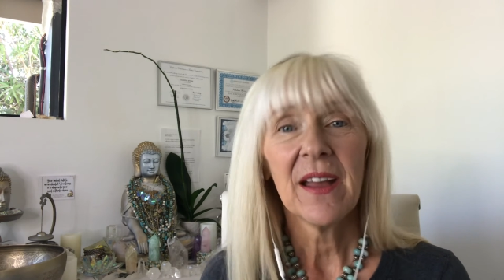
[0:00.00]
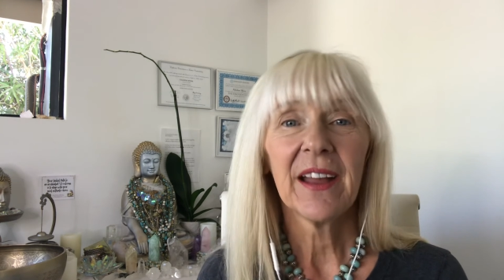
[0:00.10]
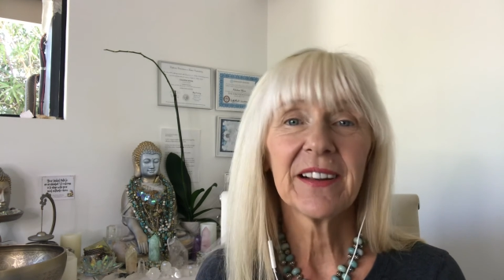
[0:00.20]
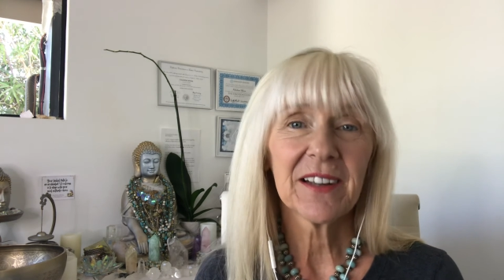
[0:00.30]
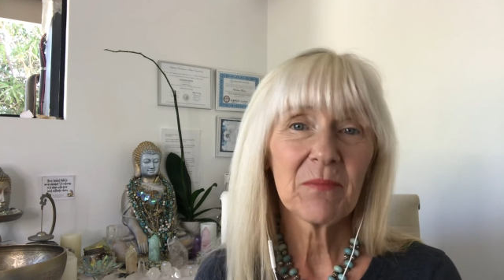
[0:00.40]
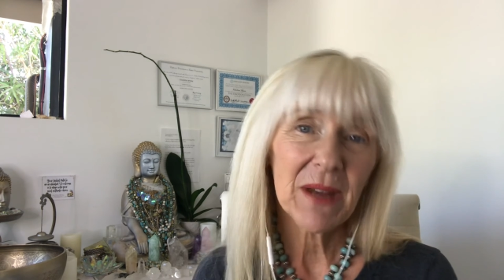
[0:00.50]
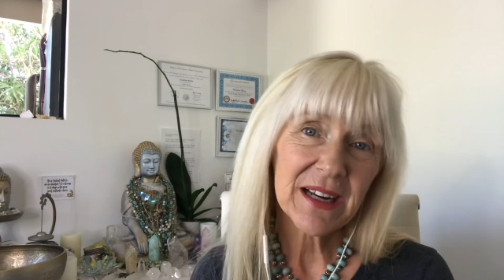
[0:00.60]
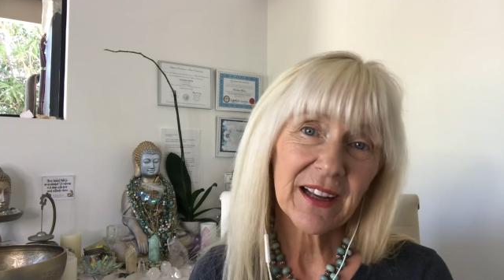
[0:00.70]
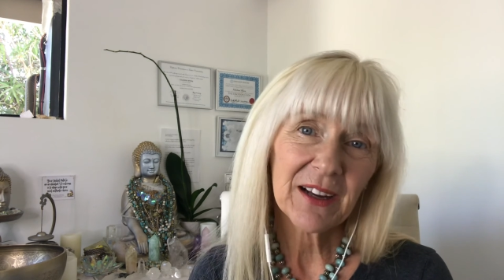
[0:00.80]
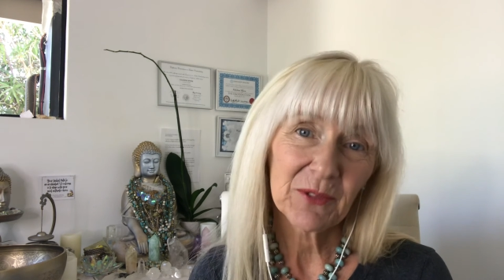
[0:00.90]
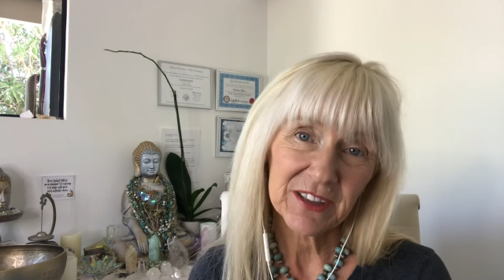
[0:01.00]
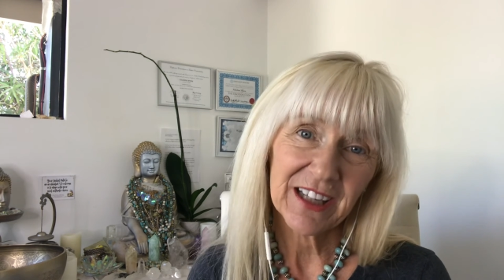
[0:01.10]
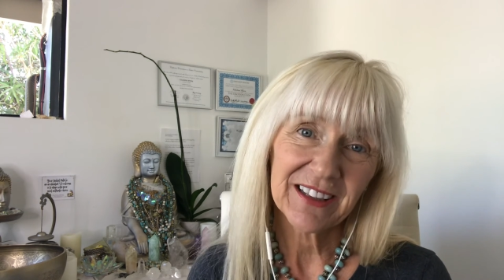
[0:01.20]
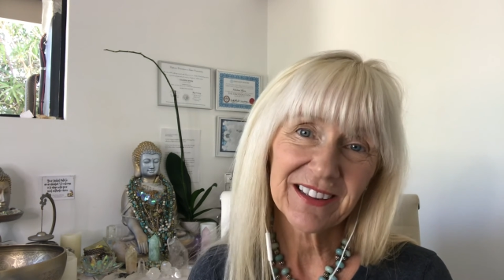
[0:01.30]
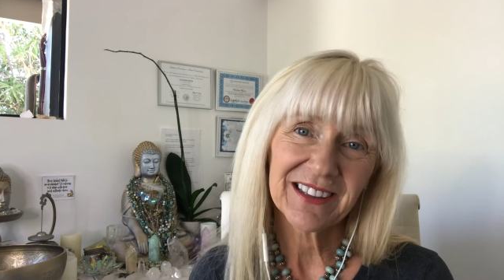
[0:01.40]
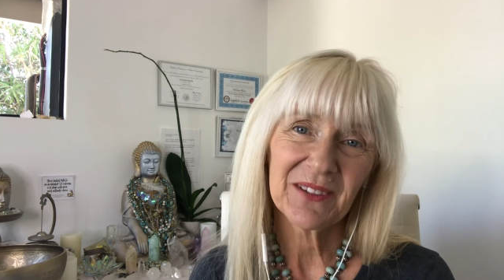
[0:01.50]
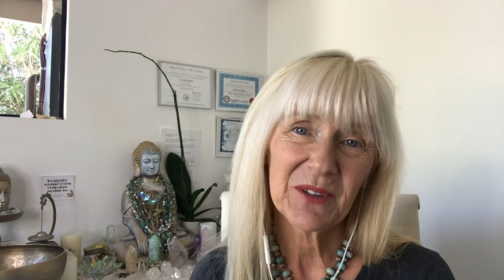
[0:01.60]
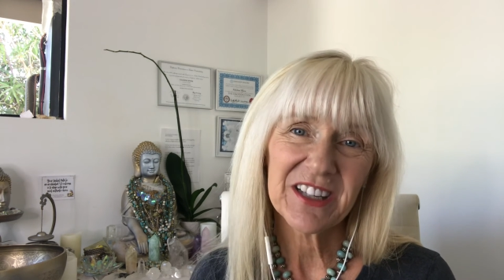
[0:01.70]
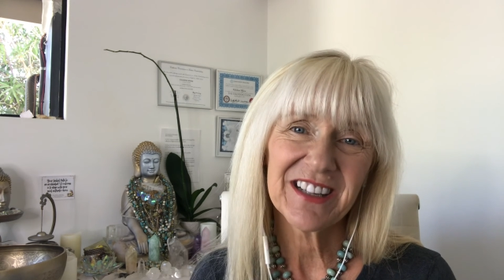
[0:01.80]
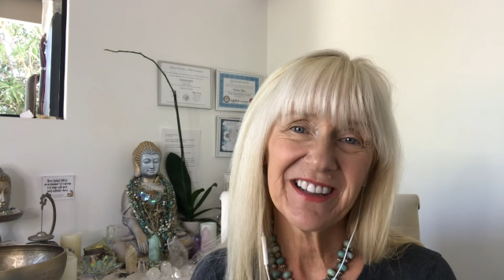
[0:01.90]
And on Monday, we'll take a look at
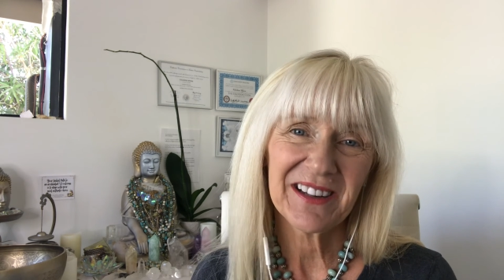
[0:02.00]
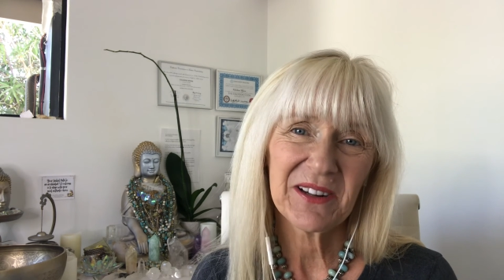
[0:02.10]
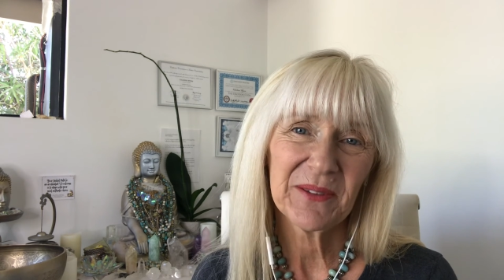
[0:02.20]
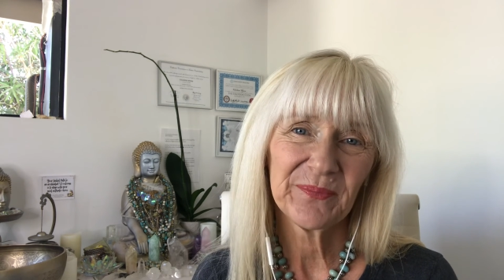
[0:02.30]
what you did.